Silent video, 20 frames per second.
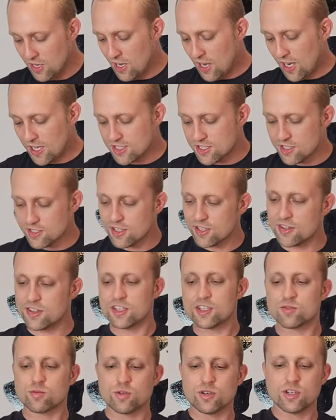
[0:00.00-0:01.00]
I still think
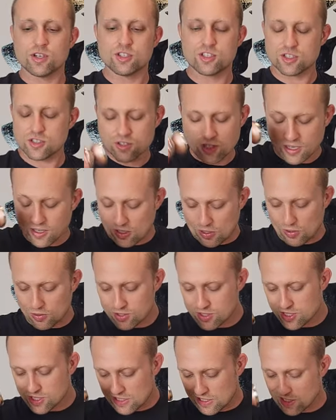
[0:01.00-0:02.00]
this one is just I don't know,
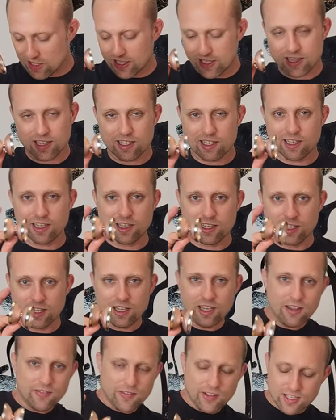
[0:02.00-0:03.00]
slightly
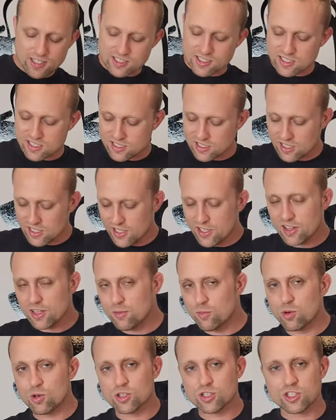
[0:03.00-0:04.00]
I think it's slightly
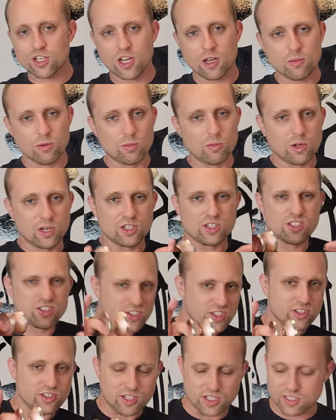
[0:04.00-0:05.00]
more stable, but it's
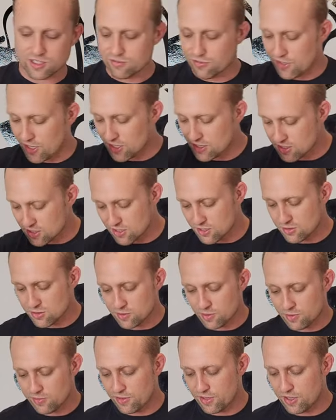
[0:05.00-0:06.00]
still nice and fast. So this one's
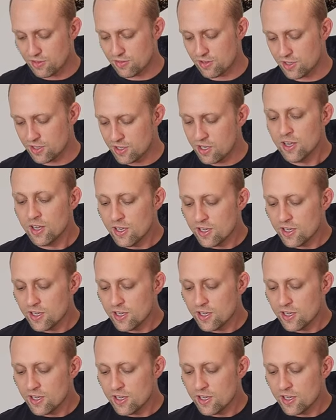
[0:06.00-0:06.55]
my favorite.